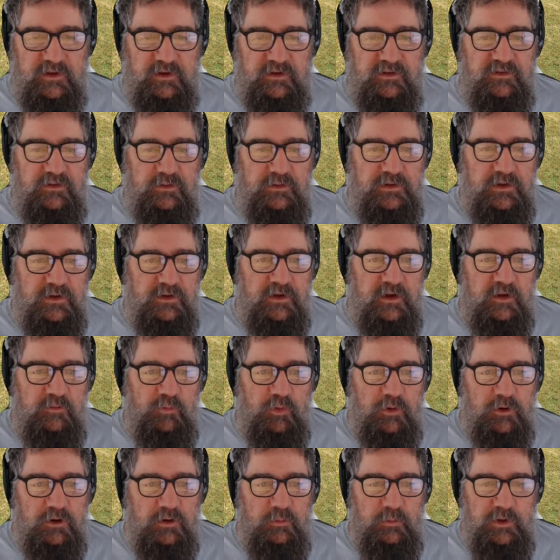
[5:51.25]
it so it didn't have
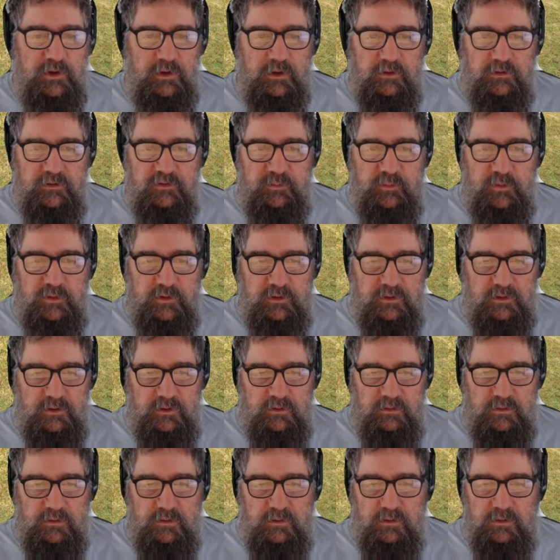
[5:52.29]
broken windows, but
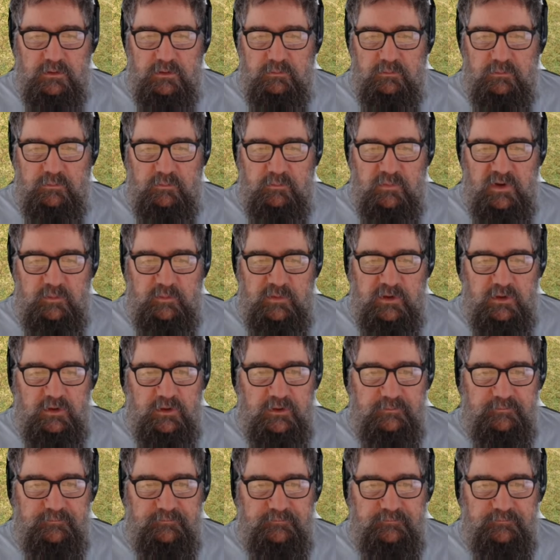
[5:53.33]
maybe not.